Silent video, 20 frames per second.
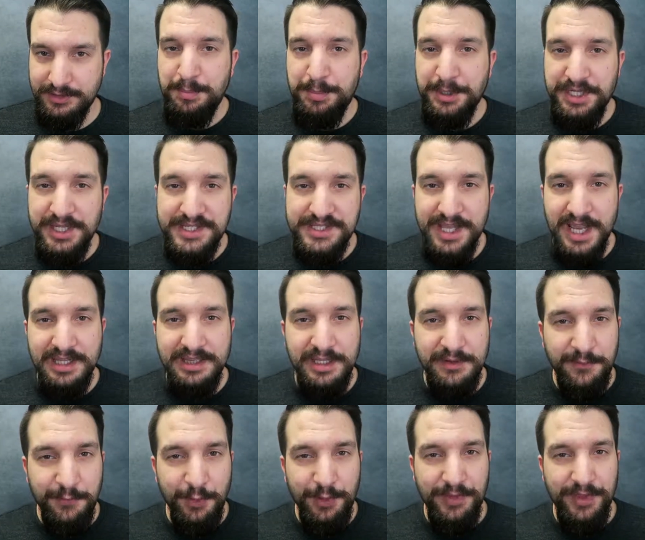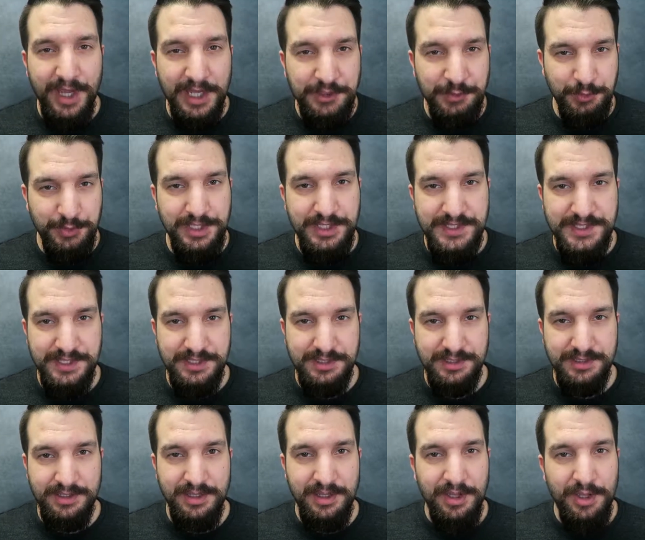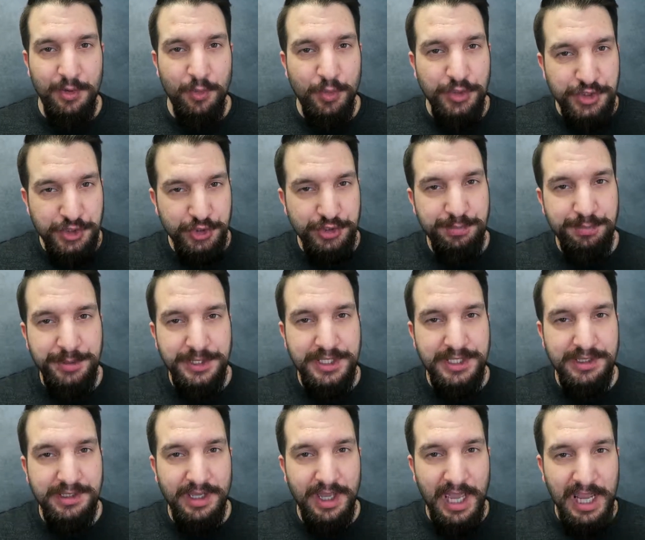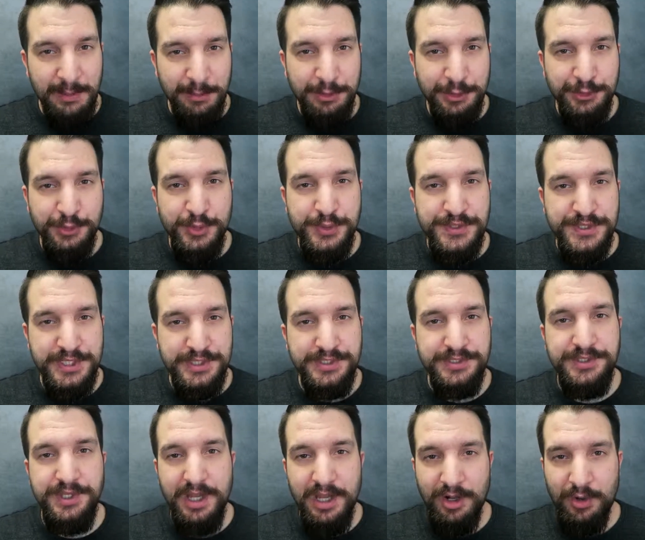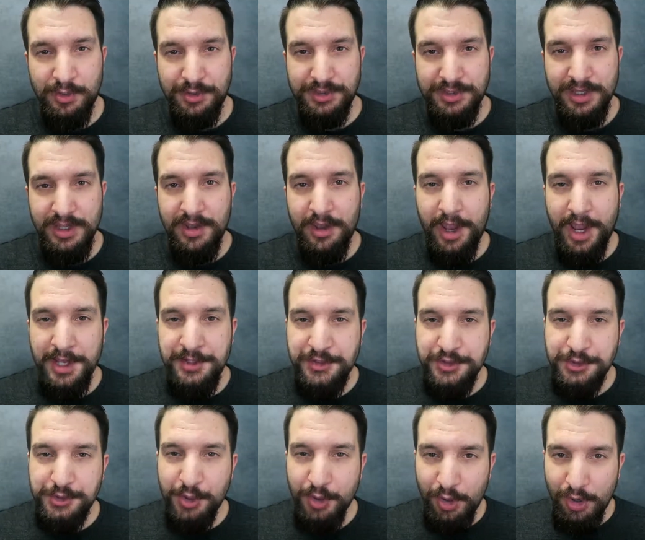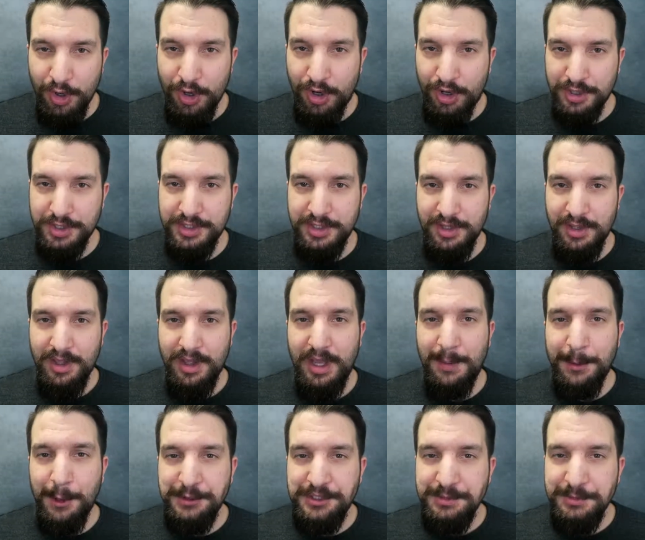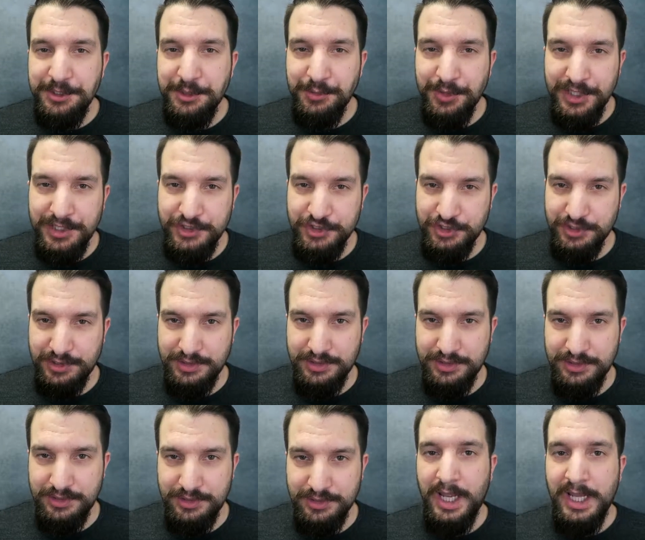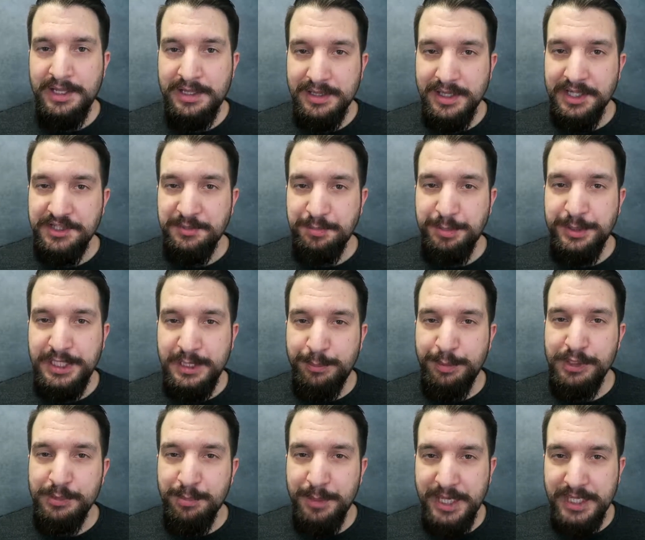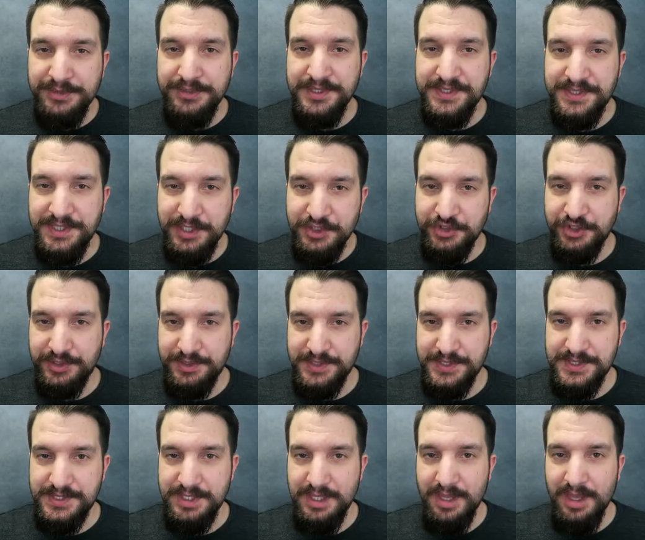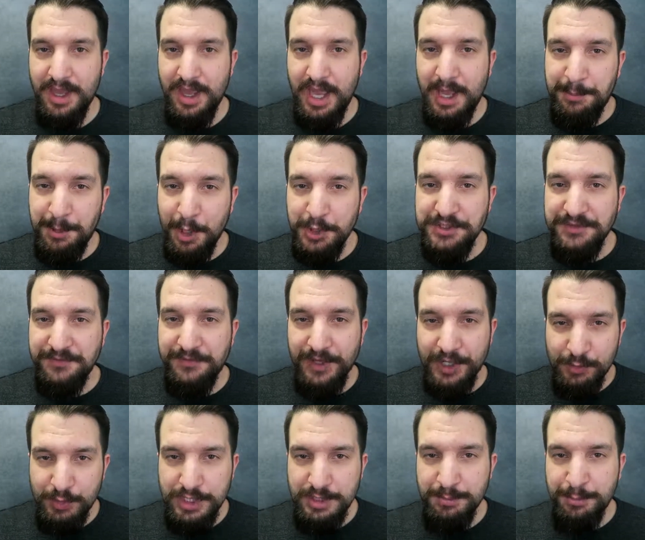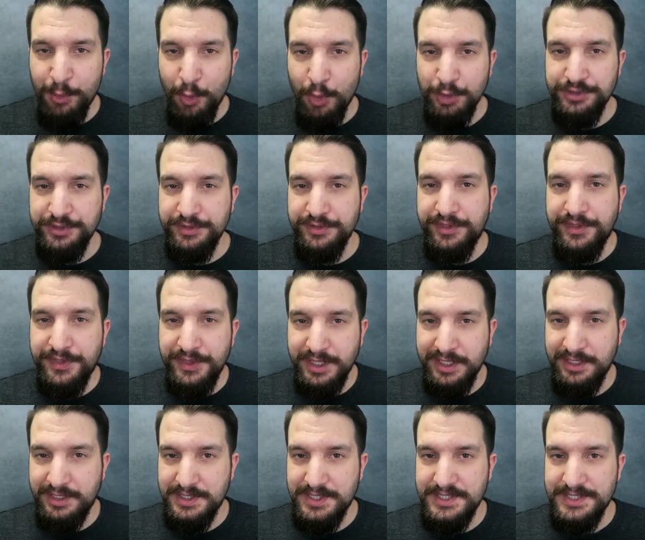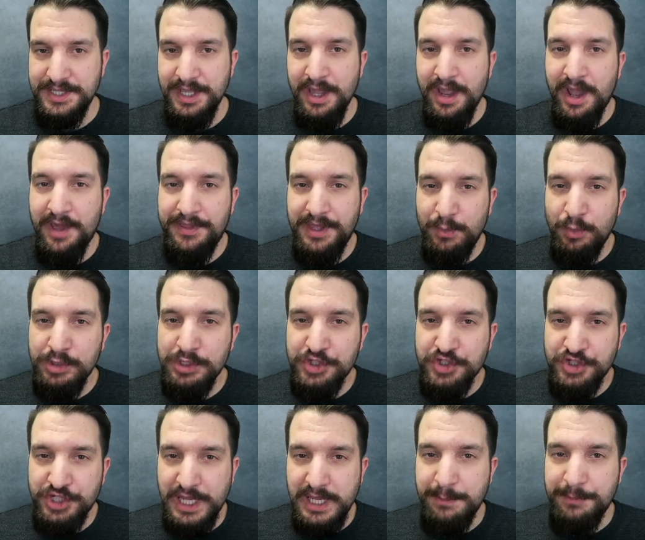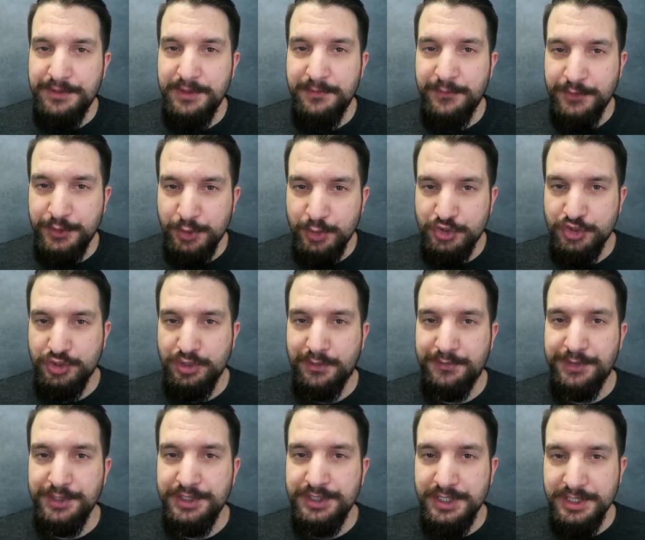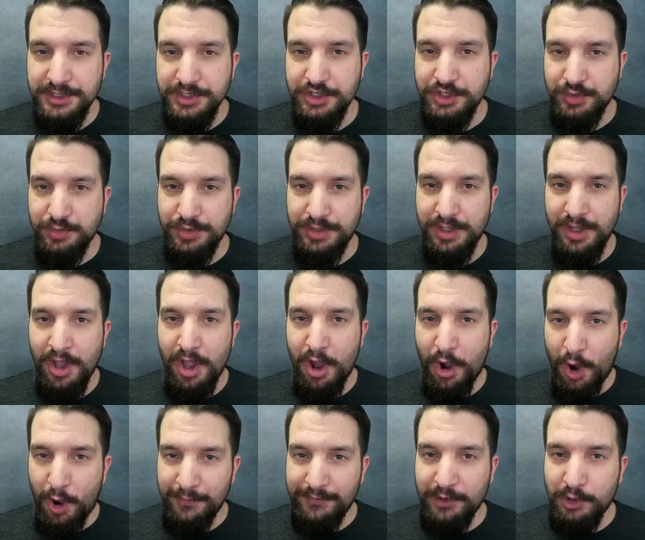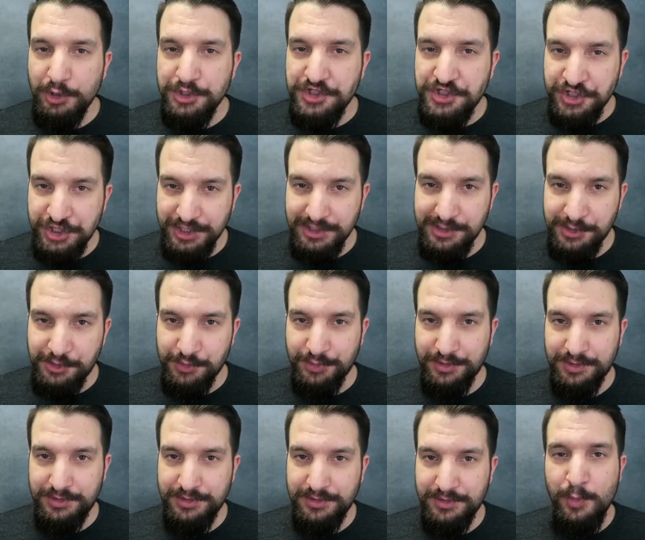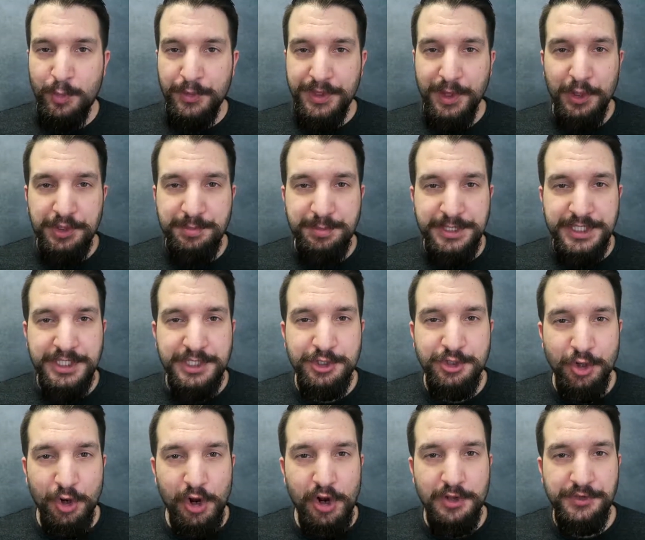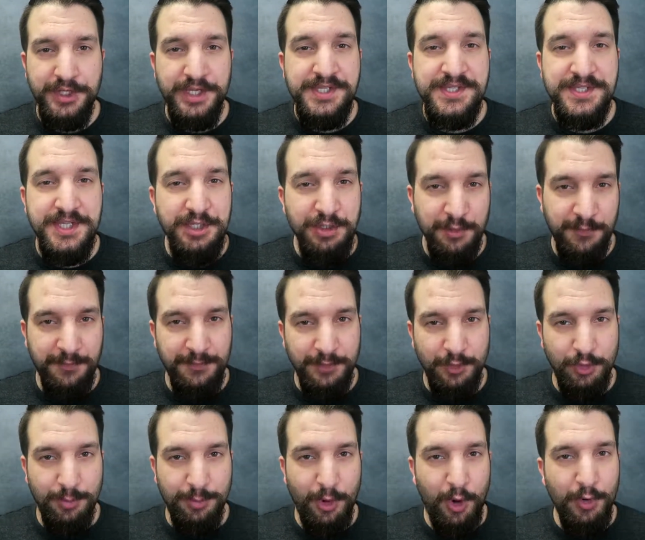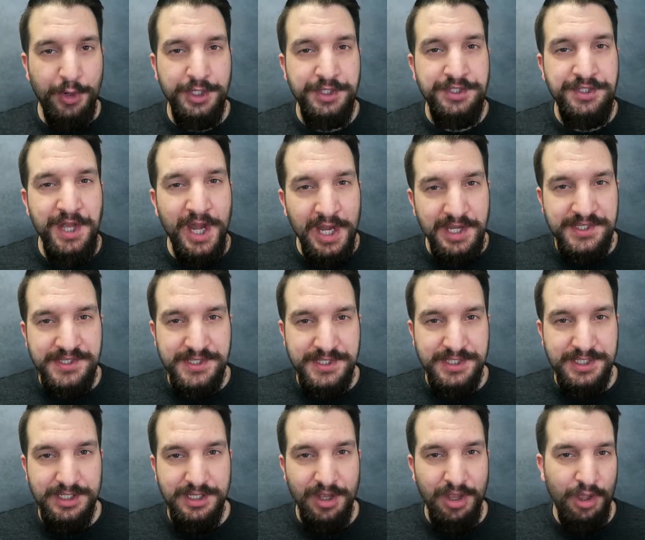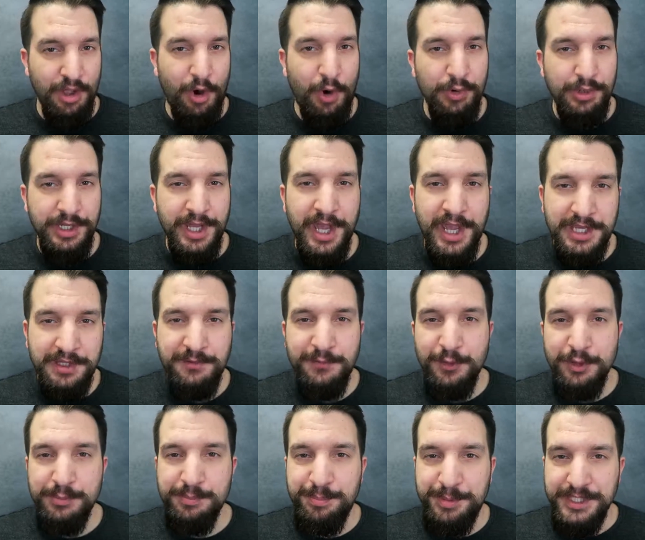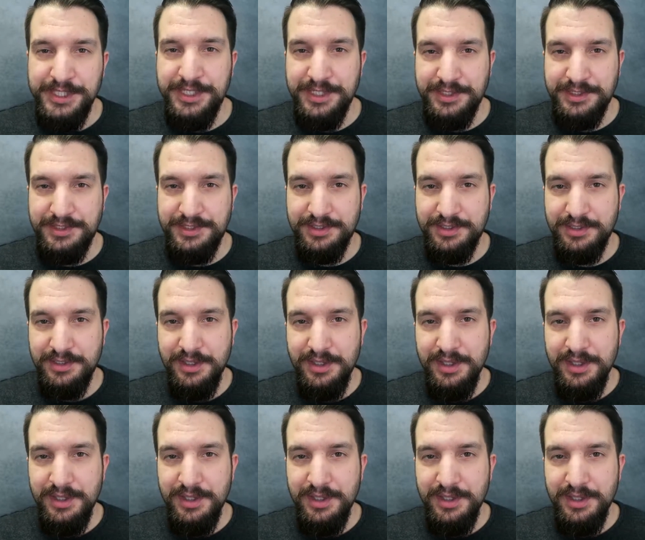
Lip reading: But exactly for that reason, we should be able to sit down and talk about immigration and let people make decisions about very important things that will shape the future of the country, of our children, without being called a xenophobe or a Nazi or a hateful bigot,